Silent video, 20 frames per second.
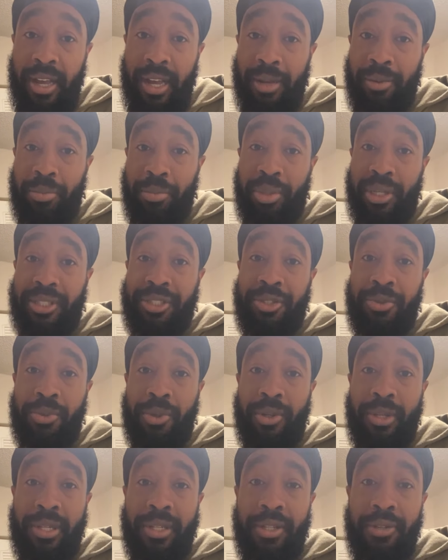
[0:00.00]
I bet you
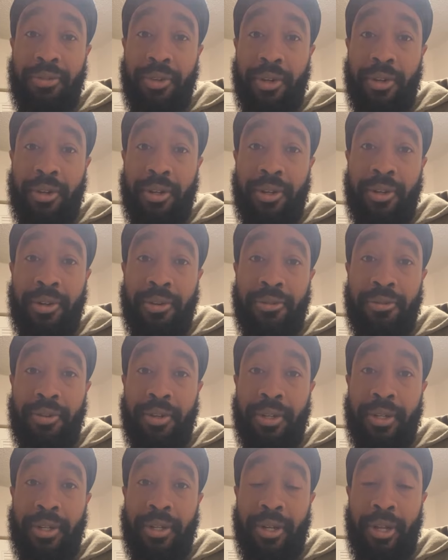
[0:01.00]
won't leave your
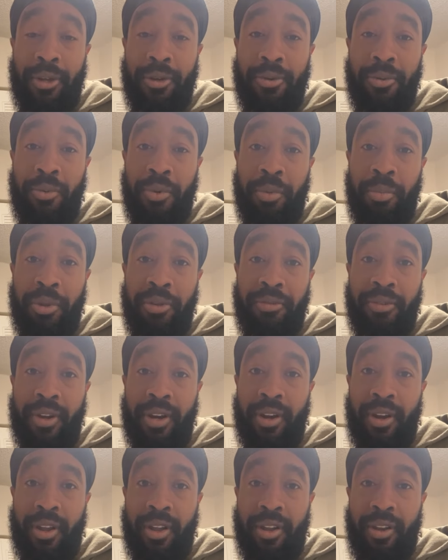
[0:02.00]
girlfriend alone with me for
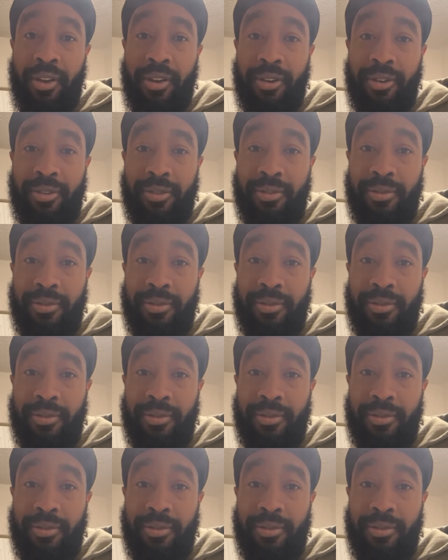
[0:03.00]
the night.